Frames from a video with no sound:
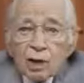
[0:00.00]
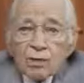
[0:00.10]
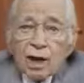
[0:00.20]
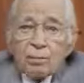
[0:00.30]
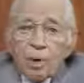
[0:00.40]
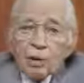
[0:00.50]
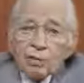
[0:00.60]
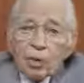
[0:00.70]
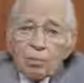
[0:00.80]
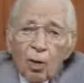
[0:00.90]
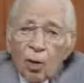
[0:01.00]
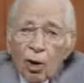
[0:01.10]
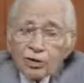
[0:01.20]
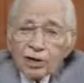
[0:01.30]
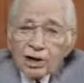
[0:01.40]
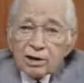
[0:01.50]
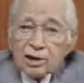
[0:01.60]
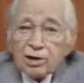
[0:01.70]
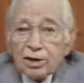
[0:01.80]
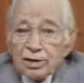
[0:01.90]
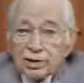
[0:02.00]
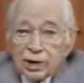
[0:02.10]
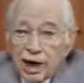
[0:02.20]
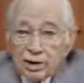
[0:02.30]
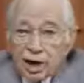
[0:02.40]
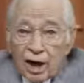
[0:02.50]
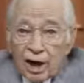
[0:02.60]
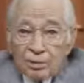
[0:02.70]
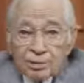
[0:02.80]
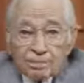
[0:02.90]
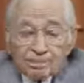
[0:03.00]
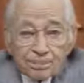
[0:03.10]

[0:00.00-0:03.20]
The Apostle Paul sent just to the Gentiles.